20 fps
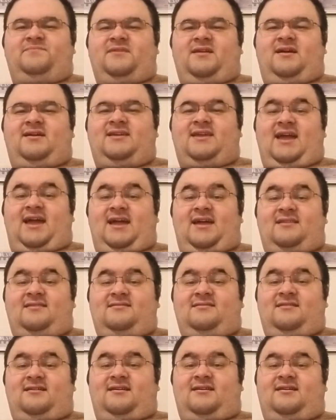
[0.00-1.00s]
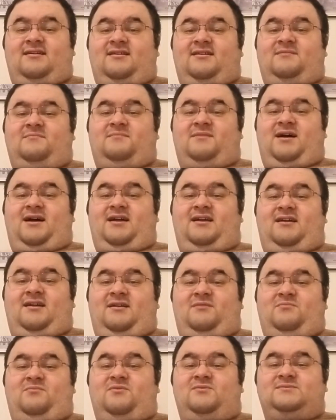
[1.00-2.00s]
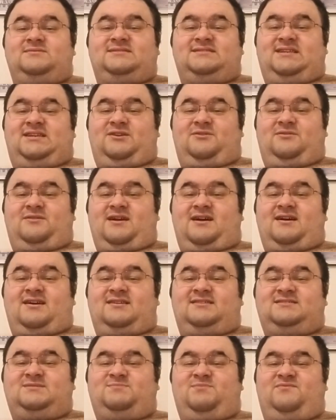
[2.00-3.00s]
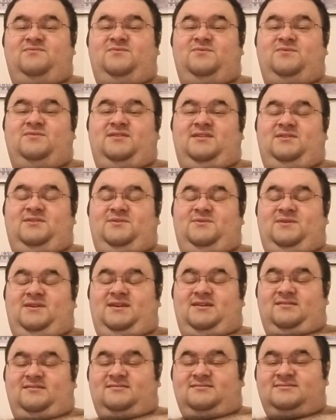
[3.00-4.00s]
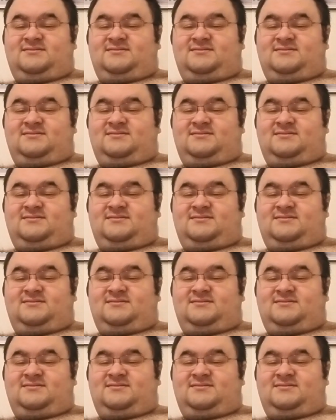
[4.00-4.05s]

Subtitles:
again, I won't see you guys before the new year.